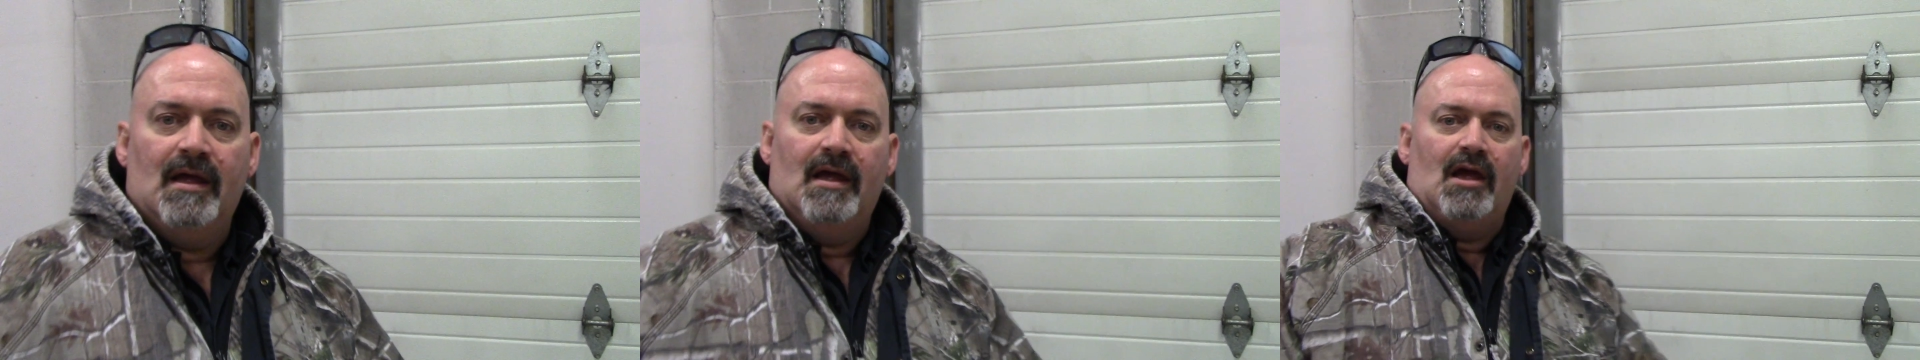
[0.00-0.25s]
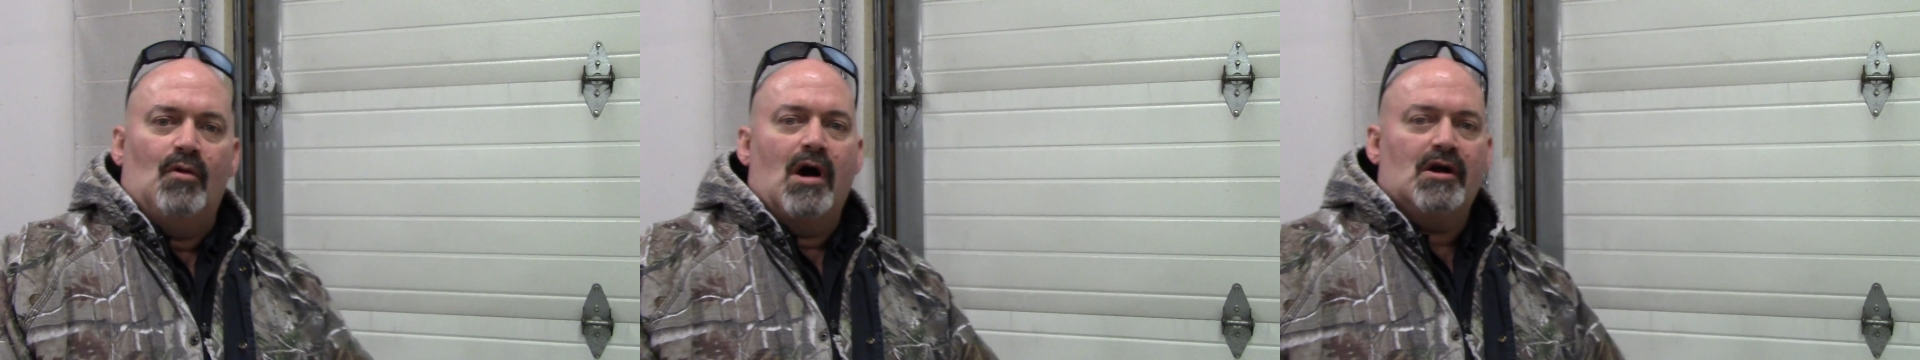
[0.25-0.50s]

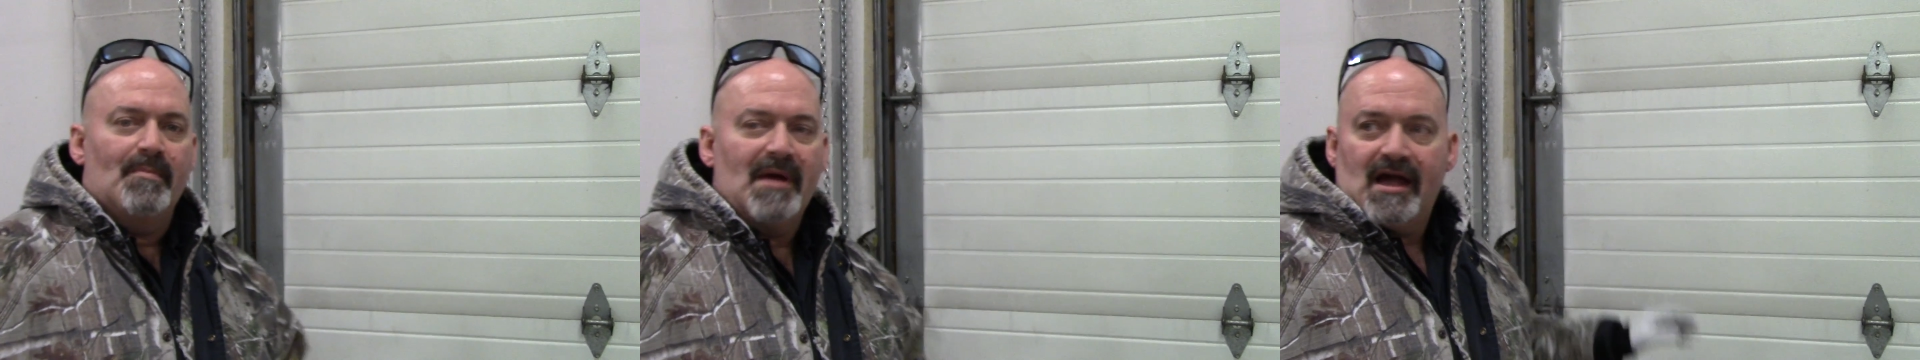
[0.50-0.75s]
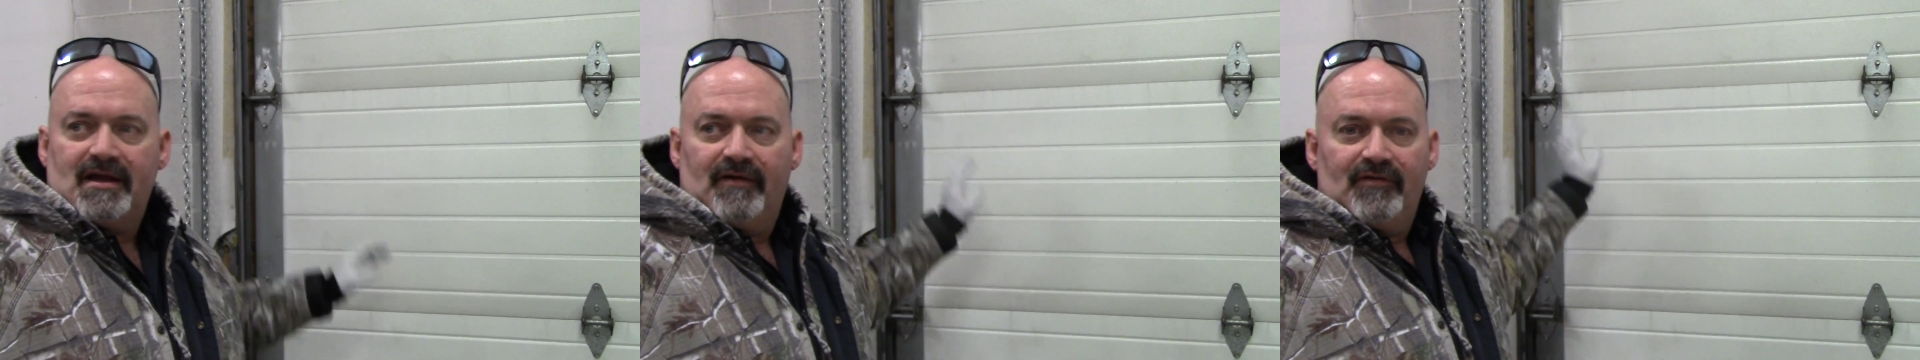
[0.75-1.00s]
Hey, welcome
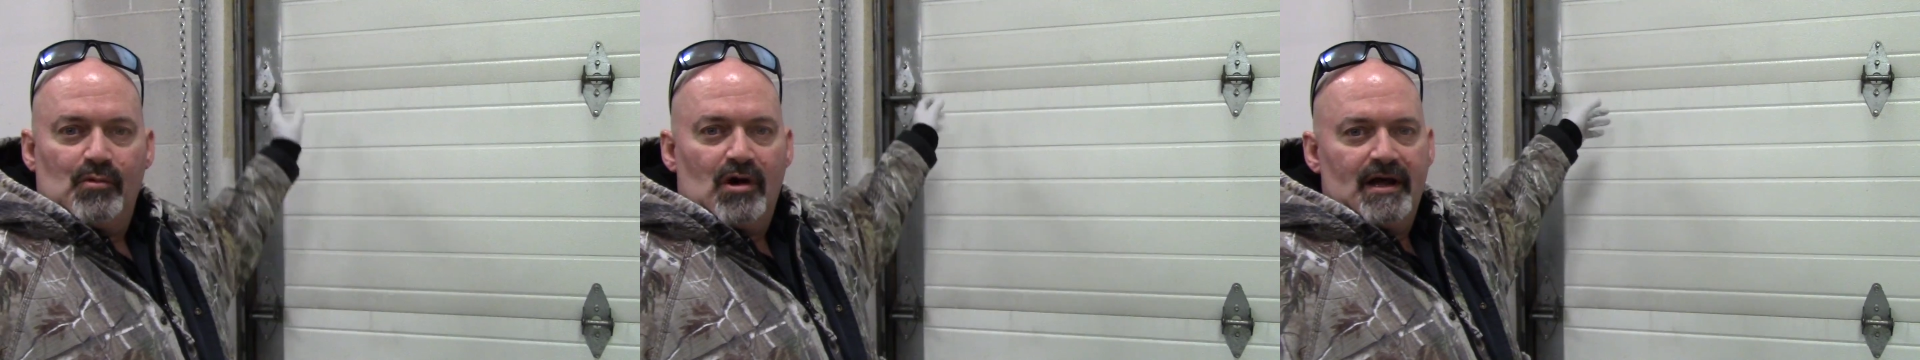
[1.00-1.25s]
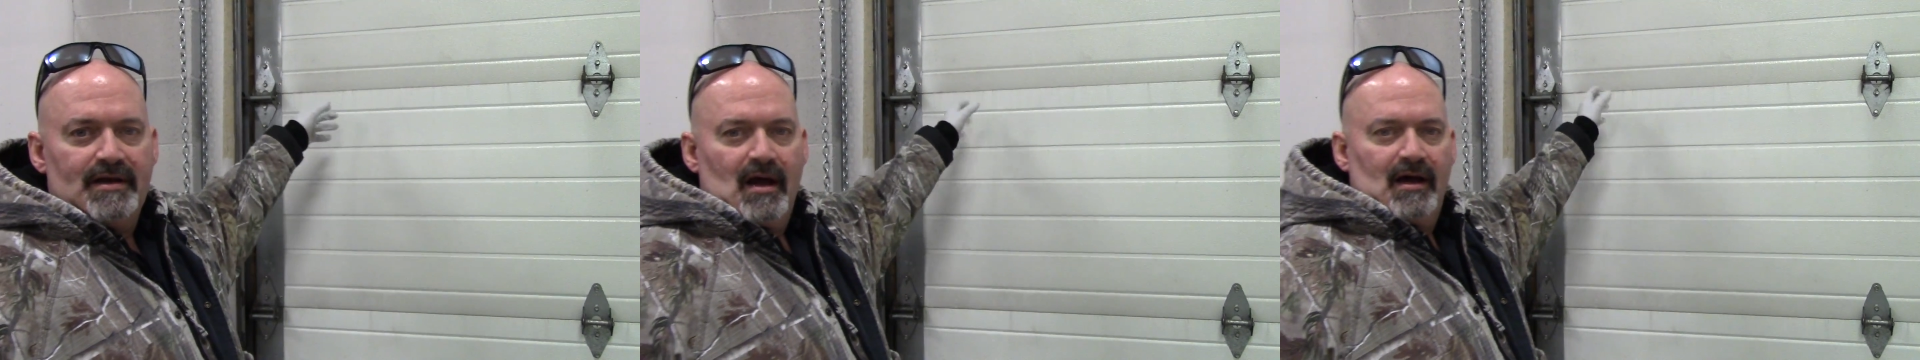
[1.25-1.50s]
back
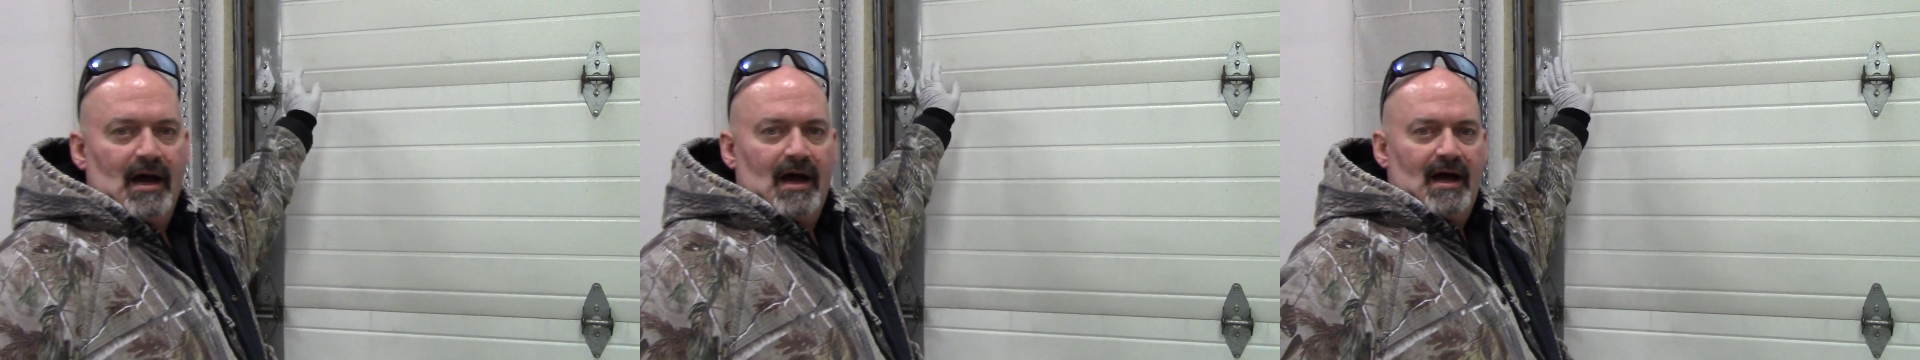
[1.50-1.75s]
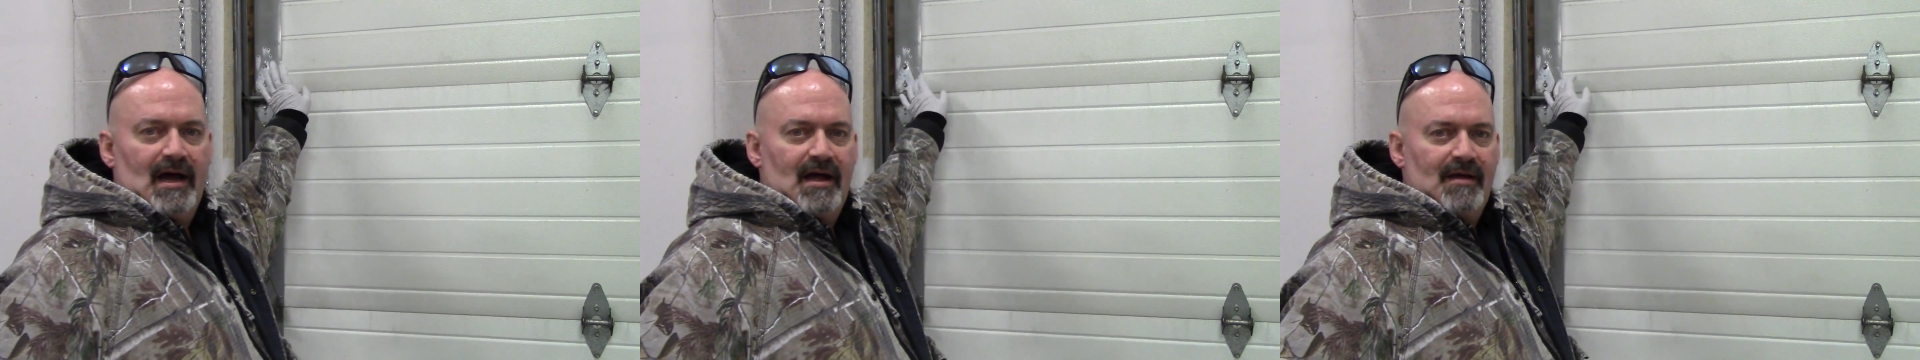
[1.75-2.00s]
everyone.
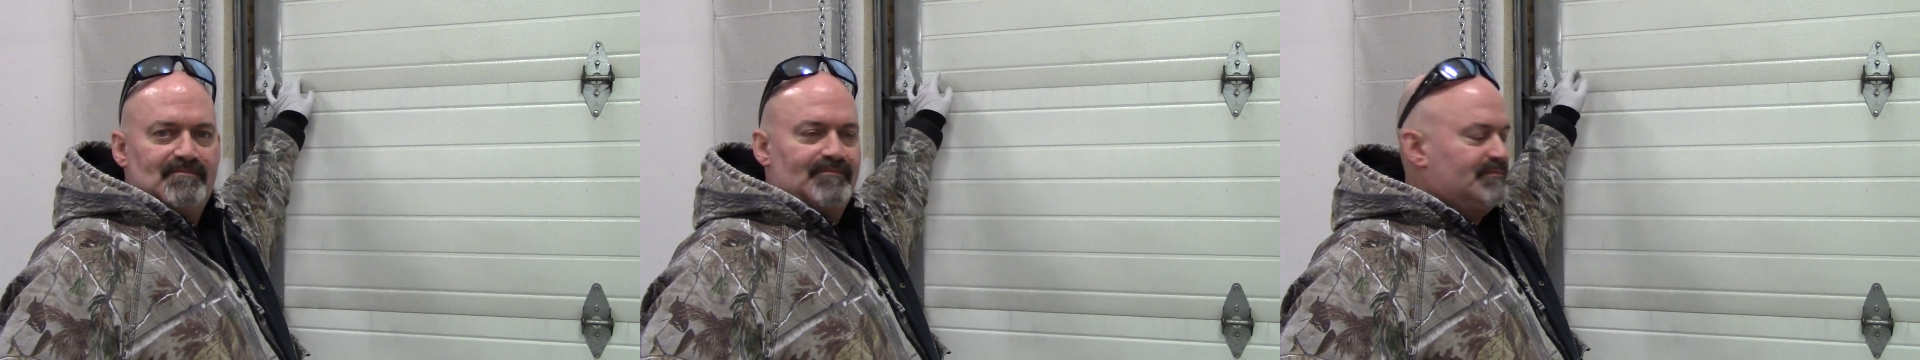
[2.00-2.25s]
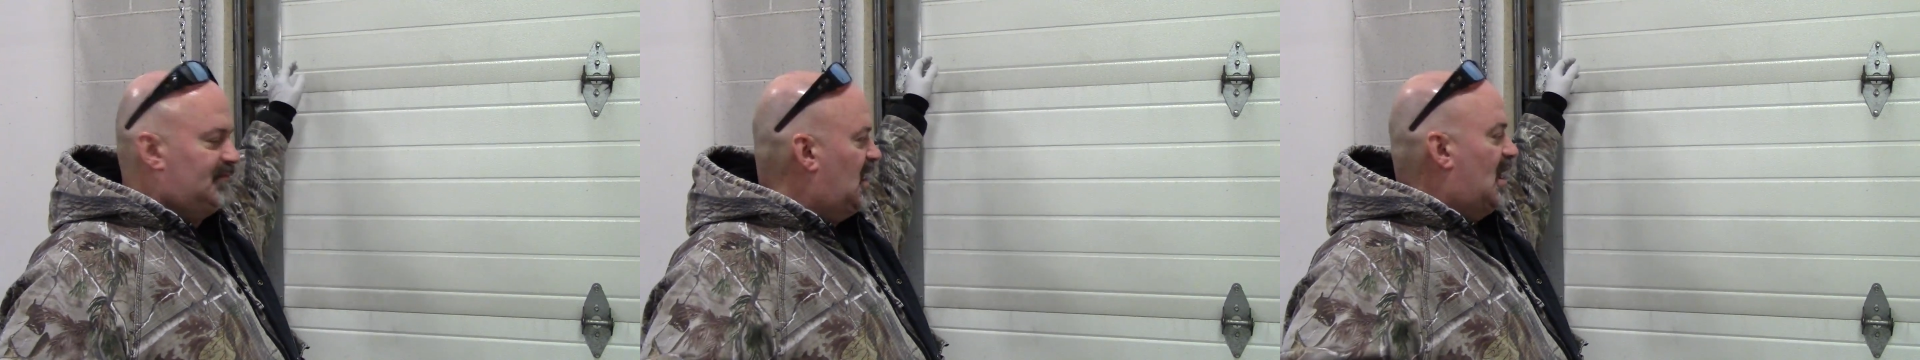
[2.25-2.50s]

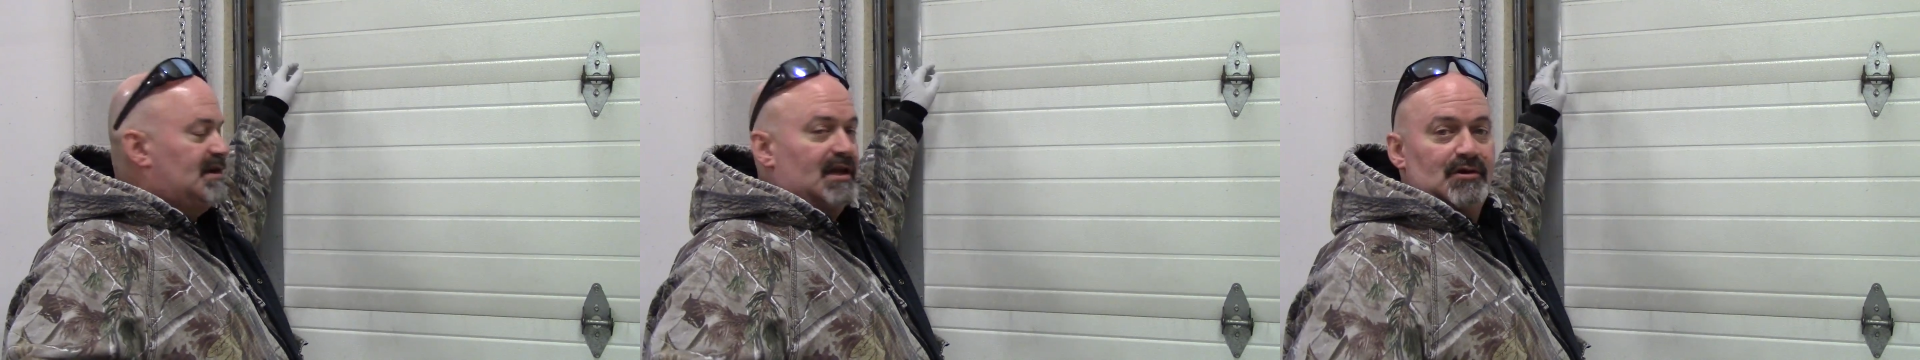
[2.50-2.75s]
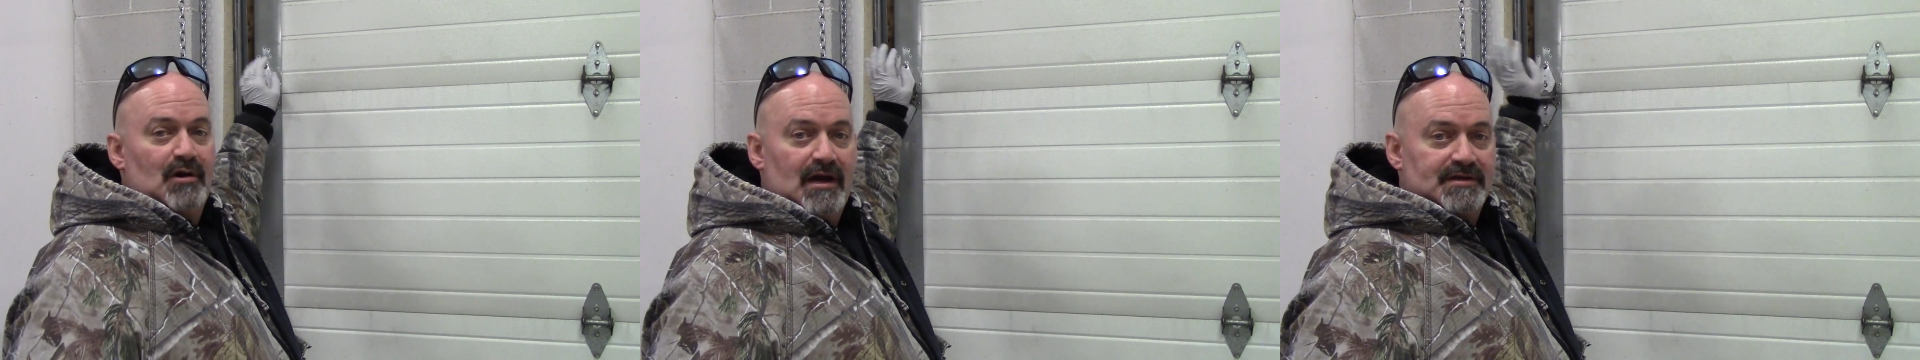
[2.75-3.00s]
Got an
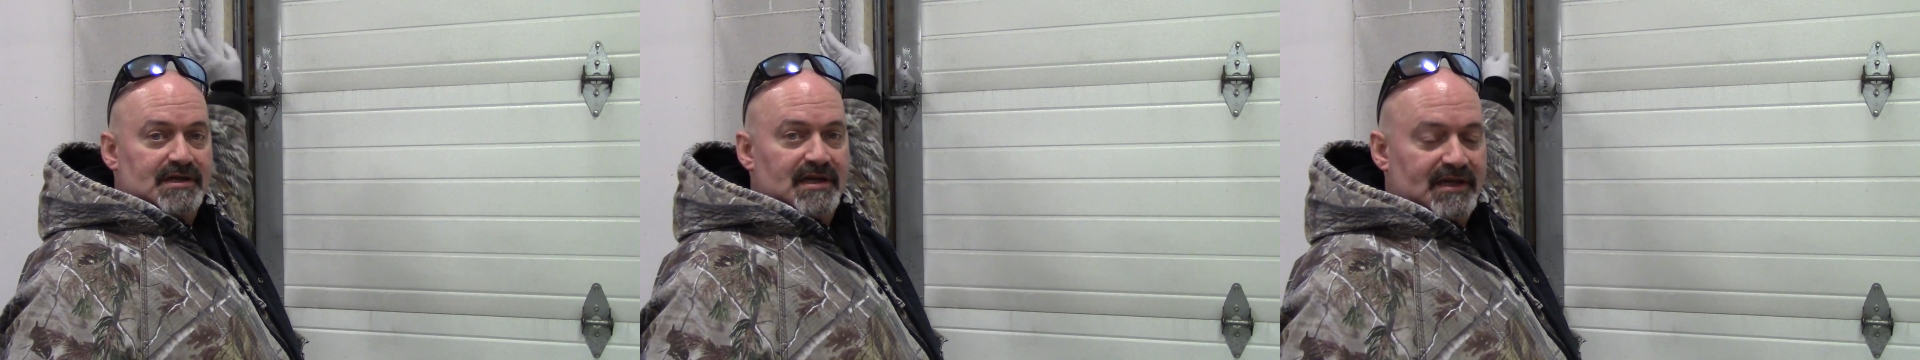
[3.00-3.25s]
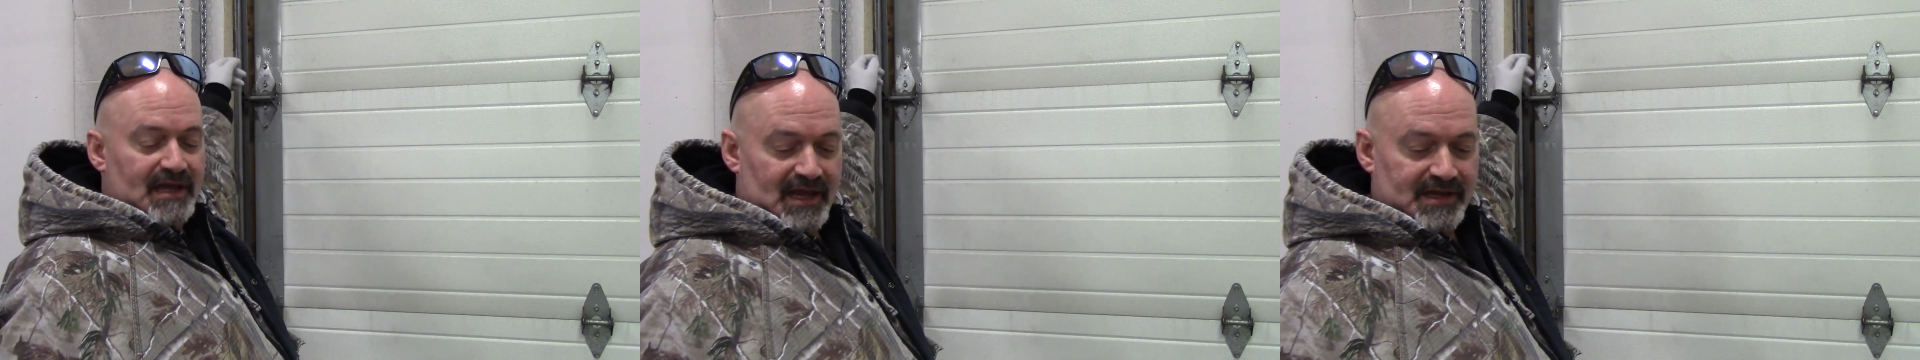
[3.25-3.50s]

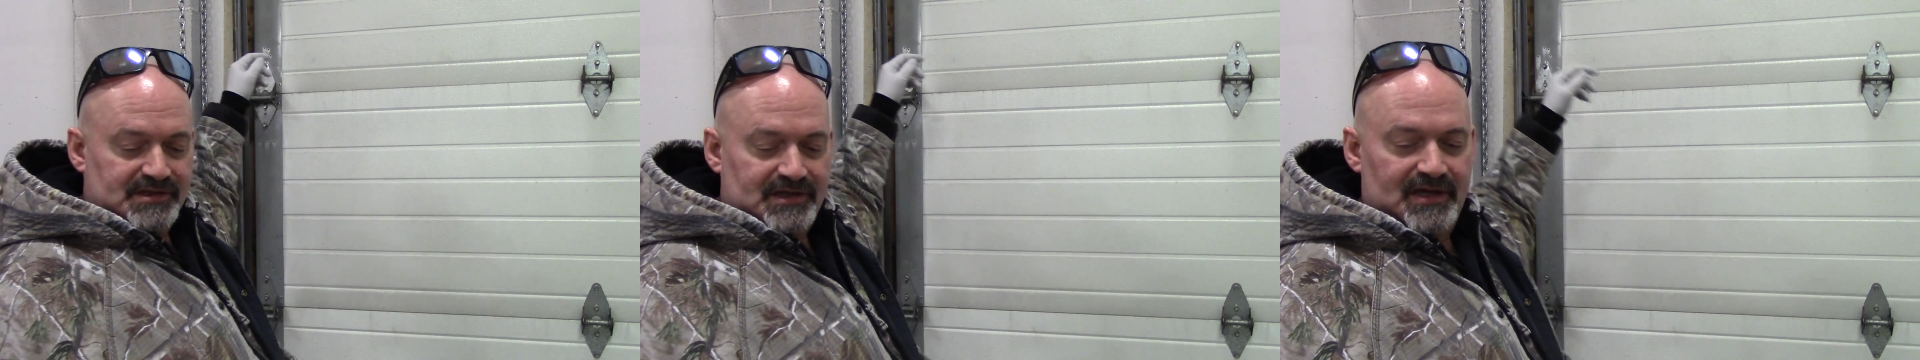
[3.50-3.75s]
interesting case